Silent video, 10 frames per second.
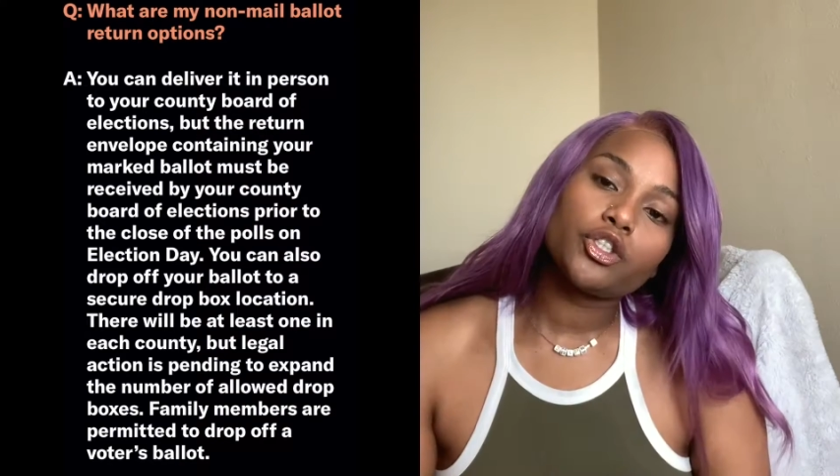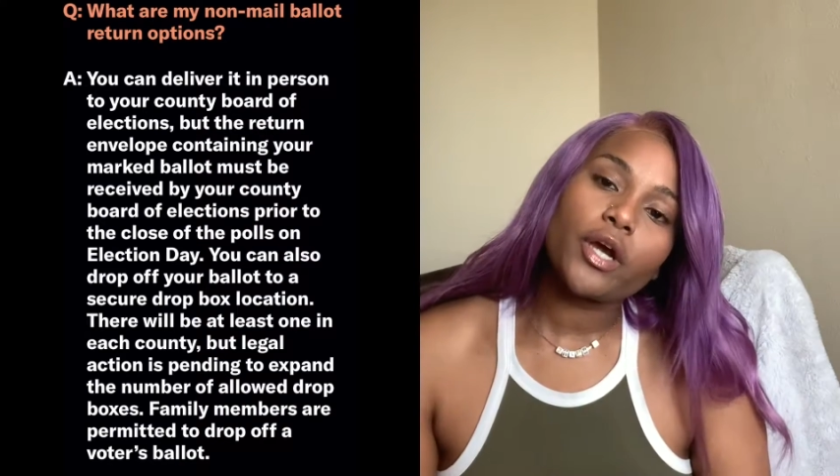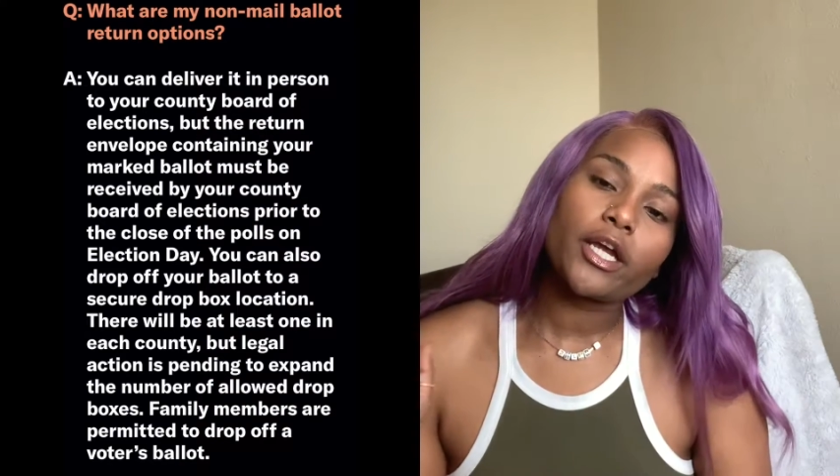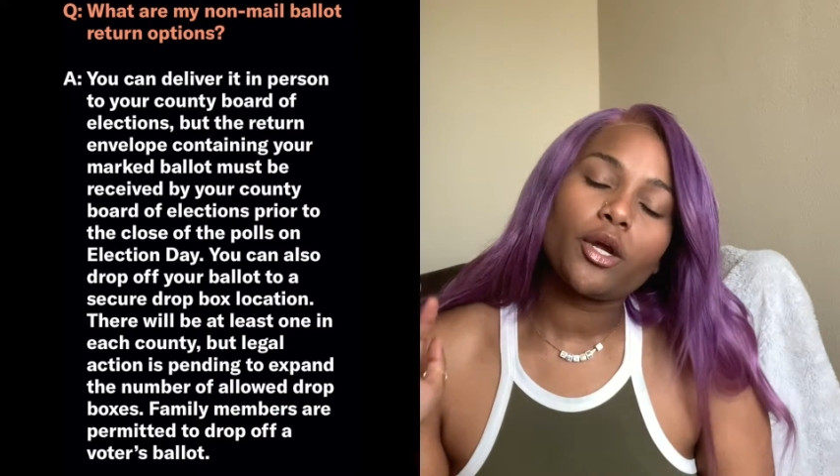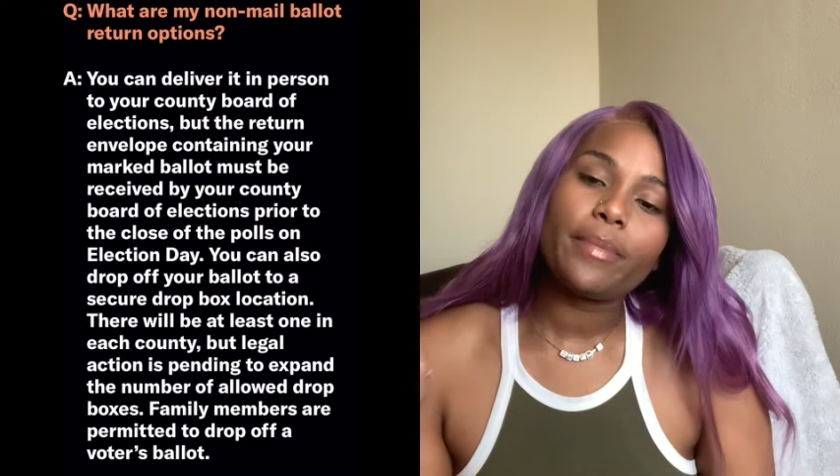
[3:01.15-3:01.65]
You
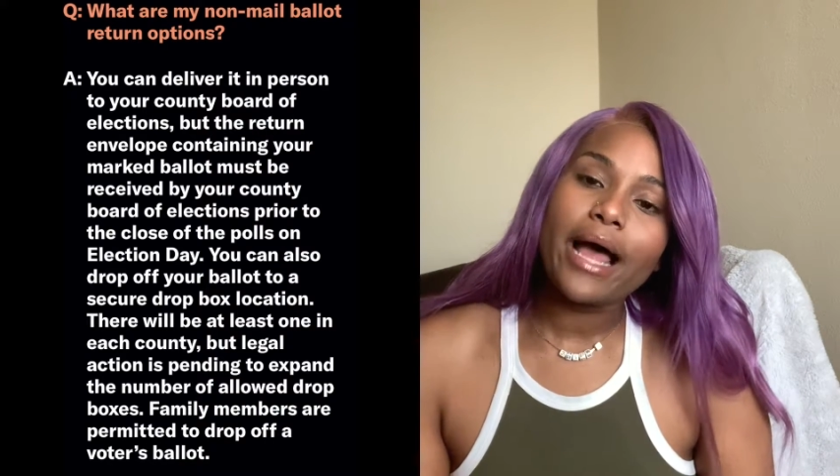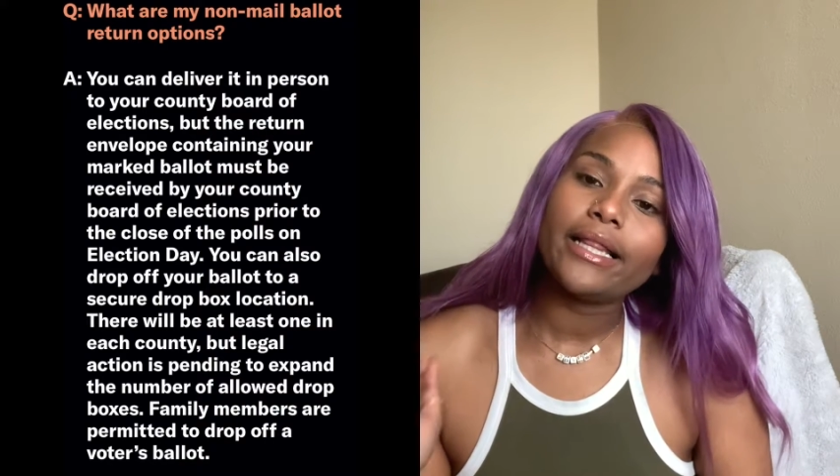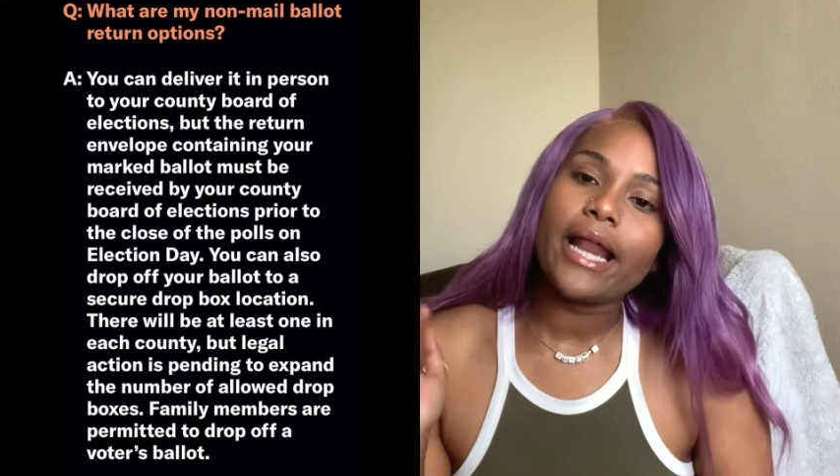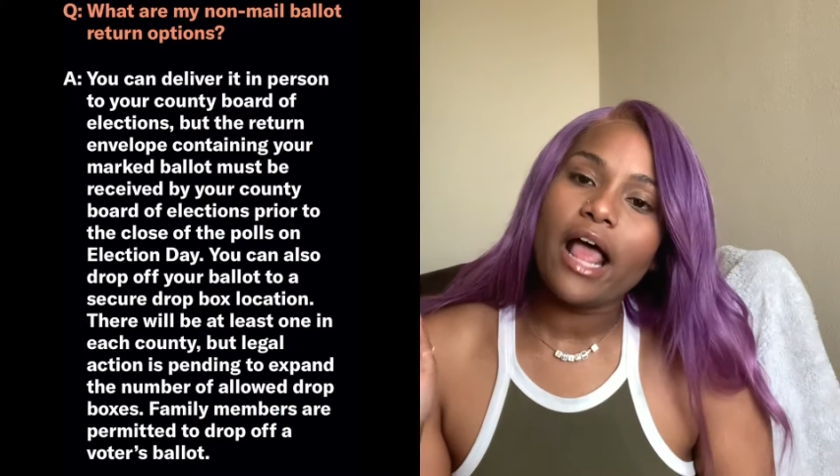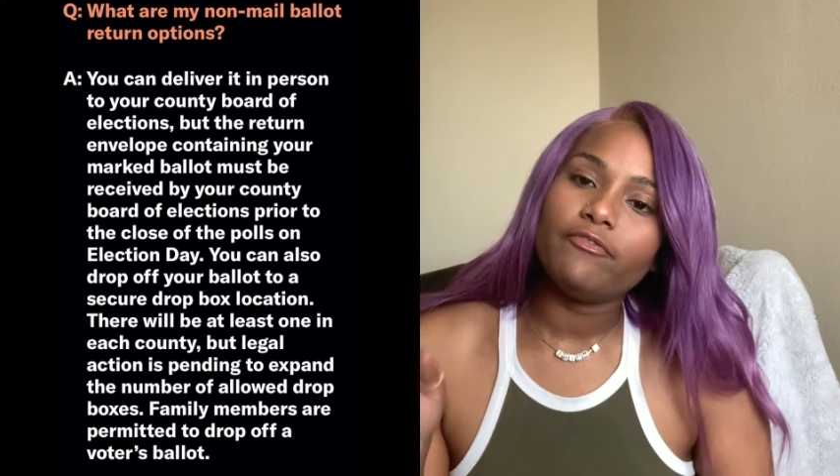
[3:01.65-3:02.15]
track your
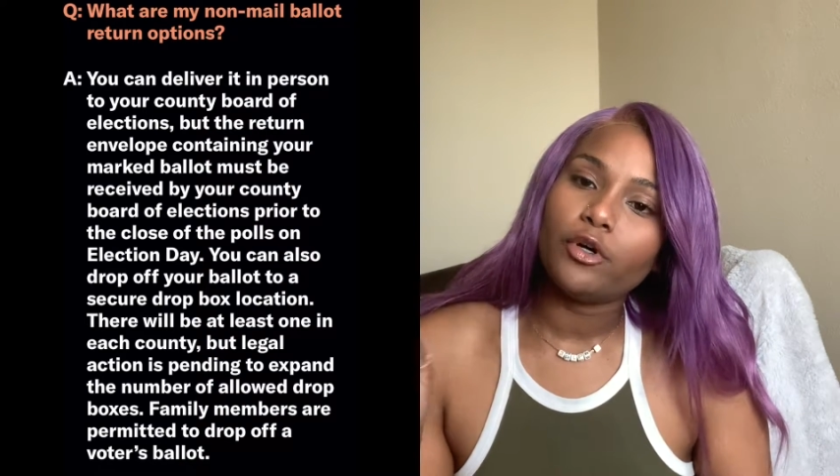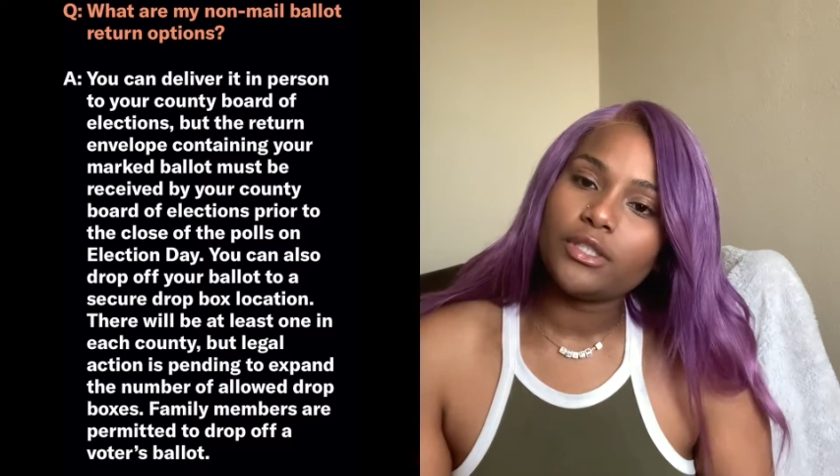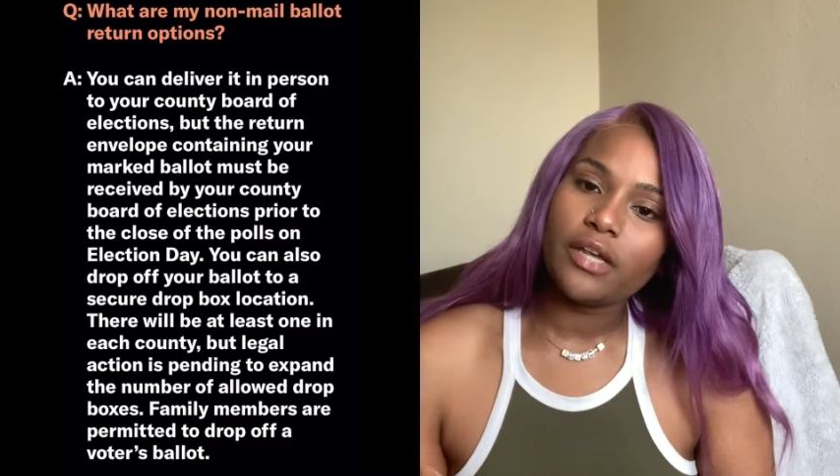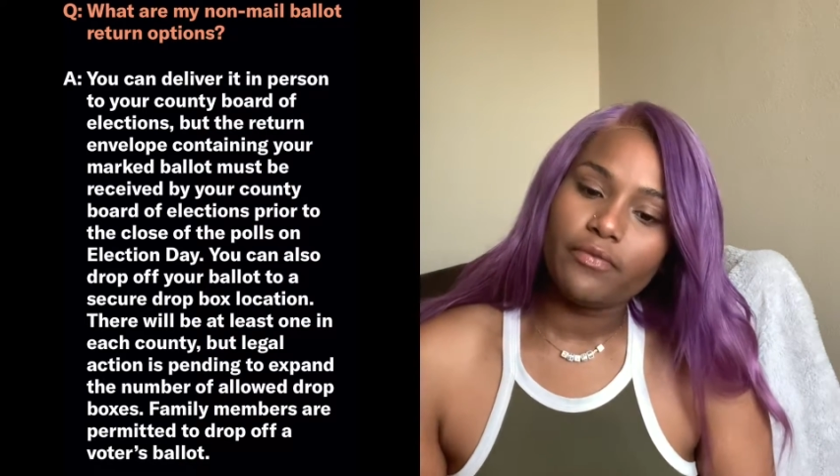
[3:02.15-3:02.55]
ballot at Vote Save